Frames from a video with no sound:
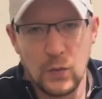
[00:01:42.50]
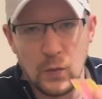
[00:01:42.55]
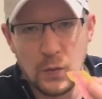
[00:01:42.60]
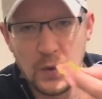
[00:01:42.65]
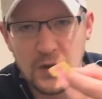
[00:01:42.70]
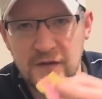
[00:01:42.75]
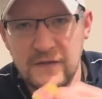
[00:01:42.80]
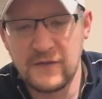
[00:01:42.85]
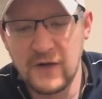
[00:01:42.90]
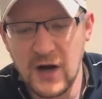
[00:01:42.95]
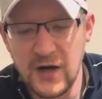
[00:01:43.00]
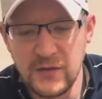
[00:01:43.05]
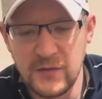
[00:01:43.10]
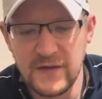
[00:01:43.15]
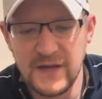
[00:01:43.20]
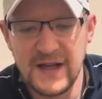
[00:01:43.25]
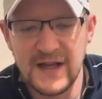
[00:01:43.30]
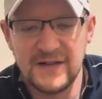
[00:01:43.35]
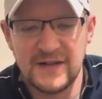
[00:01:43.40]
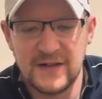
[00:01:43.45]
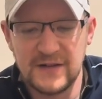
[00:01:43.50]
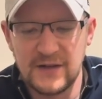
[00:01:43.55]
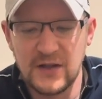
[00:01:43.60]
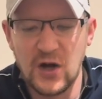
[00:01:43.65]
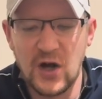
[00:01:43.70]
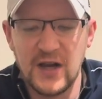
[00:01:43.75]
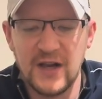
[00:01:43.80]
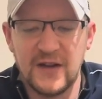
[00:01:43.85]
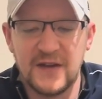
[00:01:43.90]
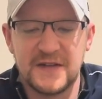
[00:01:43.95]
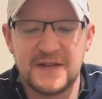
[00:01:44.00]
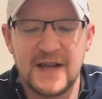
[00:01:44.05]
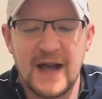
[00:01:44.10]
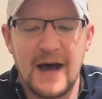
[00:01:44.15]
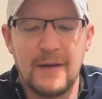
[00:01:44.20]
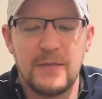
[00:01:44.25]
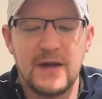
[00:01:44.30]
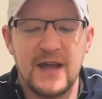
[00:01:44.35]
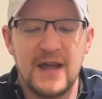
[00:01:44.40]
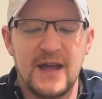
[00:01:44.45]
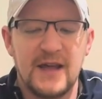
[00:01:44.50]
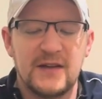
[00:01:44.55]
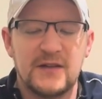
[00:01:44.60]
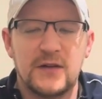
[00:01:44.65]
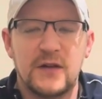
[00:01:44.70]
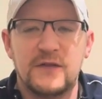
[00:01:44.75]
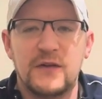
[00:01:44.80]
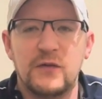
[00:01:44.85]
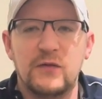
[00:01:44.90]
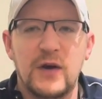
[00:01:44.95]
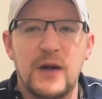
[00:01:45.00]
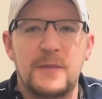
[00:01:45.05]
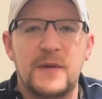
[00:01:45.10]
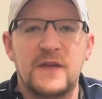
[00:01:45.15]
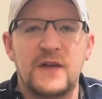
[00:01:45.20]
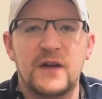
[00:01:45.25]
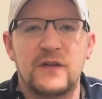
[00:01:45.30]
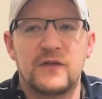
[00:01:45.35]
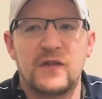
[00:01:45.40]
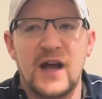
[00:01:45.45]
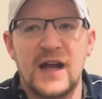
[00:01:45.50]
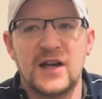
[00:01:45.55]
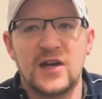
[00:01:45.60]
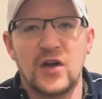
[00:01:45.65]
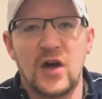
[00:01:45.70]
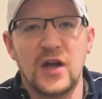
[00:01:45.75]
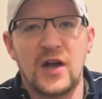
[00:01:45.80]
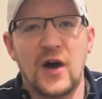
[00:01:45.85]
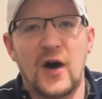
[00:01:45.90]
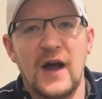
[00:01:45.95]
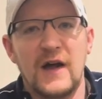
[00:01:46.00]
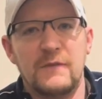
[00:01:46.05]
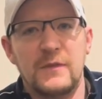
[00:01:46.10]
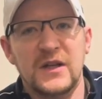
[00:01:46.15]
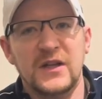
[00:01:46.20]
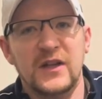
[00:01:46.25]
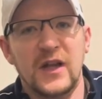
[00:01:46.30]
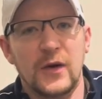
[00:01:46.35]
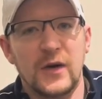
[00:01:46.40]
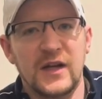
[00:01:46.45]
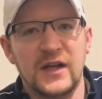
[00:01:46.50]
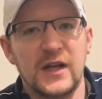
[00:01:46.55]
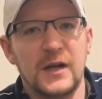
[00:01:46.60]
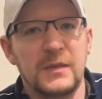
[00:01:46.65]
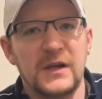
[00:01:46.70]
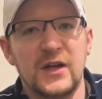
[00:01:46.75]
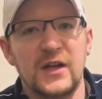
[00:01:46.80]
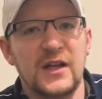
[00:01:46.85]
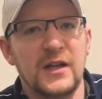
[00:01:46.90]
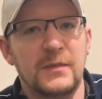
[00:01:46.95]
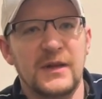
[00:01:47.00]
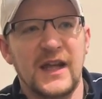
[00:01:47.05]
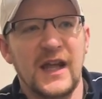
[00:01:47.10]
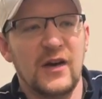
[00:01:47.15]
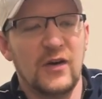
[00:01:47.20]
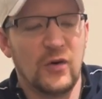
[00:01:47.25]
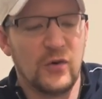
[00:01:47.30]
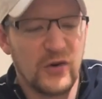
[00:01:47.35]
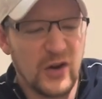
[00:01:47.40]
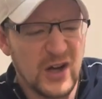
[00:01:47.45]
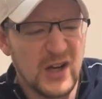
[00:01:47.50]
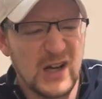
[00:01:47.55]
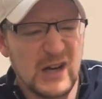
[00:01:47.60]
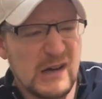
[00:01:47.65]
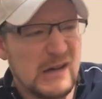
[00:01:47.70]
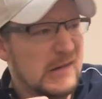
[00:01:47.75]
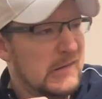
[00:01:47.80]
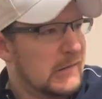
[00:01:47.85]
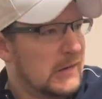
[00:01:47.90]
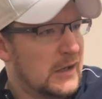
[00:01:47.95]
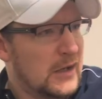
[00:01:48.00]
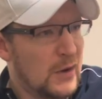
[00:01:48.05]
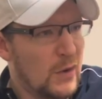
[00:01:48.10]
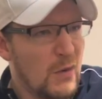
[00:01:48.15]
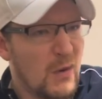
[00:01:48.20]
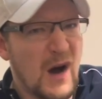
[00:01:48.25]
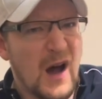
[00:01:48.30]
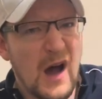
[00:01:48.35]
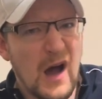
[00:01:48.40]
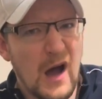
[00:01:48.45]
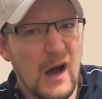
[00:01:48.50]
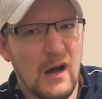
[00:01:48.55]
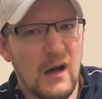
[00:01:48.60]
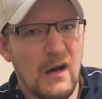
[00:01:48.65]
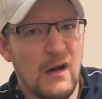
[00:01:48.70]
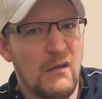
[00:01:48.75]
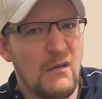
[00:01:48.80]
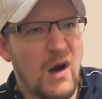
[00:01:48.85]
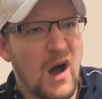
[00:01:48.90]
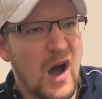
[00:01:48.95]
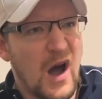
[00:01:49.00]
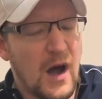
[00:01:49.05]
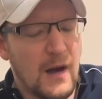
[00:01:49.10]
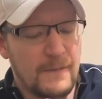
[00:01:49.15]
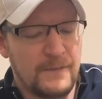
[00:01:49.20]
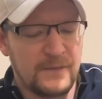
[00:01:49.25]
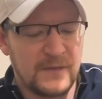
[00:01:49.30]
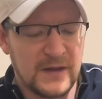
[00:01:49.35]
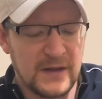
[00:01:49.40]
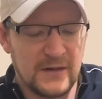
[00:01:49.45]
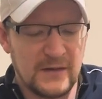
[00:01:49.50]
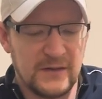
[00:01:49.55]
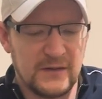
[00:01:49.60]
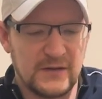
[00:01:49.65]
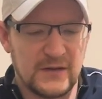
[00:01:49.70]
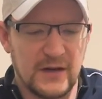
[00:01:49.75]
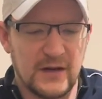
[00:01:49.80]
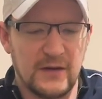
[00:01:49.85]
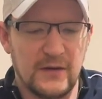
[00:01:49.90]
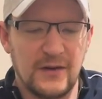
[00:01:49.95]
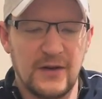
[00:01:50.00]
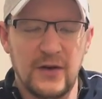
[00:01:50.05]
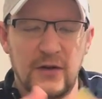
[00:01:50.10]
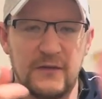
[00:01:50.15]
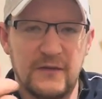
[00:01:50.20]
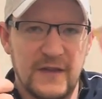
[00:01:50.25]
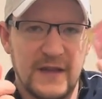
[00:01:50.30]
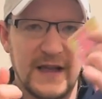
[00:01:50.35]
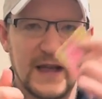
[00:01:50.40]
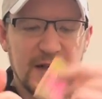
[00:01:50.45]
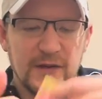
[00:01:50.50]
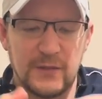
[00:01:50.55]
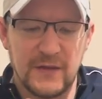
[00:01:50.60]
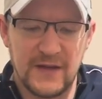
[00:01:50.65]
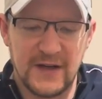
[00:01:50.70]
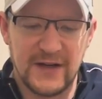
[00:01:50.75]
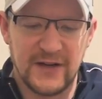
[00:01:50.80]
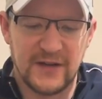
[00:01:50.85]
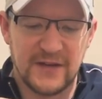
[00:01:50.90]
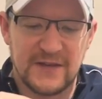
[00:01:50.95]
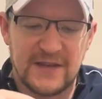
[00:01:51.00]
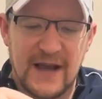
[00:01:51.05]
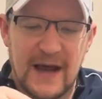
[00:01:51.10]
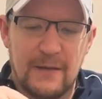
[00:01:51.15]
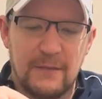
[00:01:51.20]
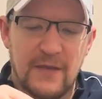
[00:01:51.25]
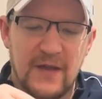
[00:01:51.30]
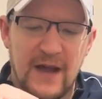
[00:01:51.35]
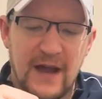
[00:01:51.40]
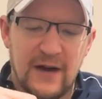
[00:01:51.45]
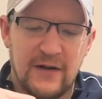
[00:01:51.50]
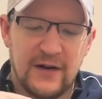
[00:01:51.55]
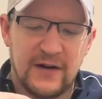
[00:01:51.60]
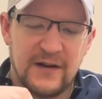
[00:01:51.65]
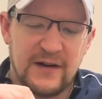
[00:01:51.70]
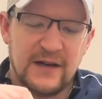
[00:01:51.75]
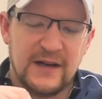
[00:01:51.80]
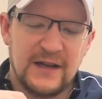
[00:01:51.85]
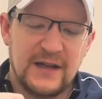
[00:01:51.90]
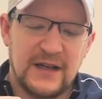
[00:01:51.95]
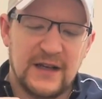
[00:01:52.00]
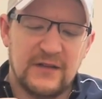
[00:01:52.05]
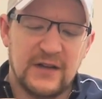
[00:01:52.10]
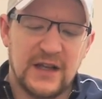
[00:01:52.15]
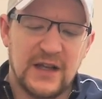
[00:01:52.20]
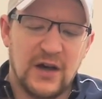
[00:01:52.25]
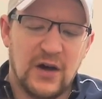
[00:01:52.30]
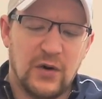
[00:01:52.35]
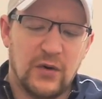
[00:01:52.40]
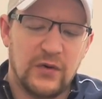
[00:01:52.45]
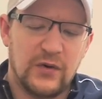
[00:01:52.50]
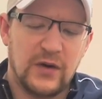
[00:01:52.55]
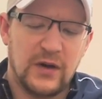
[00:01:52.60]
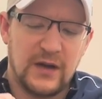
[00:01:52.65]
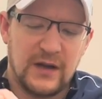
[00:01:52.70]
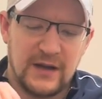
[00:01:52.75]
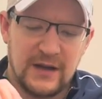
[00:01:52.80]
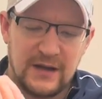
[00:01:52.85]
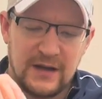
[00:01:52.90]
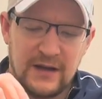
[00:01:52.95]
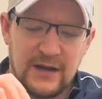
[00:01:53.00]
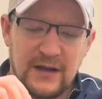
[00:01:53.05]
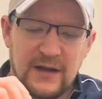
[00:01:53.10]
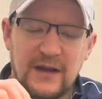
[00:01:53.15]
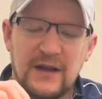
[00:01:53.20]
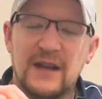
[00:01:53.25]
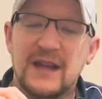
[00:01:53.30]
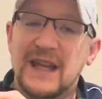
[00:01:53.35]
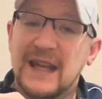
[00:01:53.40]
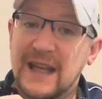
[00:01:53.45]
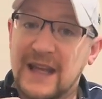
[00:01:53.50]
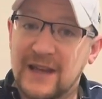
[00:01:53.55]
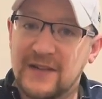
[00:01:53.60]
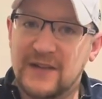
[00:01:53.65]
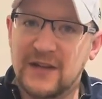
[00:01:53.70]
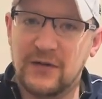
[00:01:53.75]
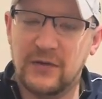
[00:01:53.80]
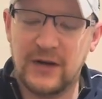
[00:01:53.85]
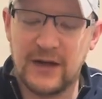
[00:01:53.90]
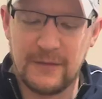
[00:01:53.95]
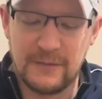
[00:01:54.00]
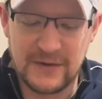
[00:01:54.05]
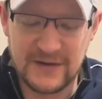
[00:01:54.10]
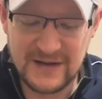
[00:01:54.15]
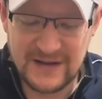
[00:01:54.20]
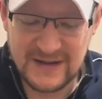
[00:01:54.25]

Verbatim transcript: What you find with these is they've got a little tab here, so if you're ripping the other end like I have been doing, you'll be, you'll be here all night going, what, what? So look for the end with a little tab there and give it the old easy rip.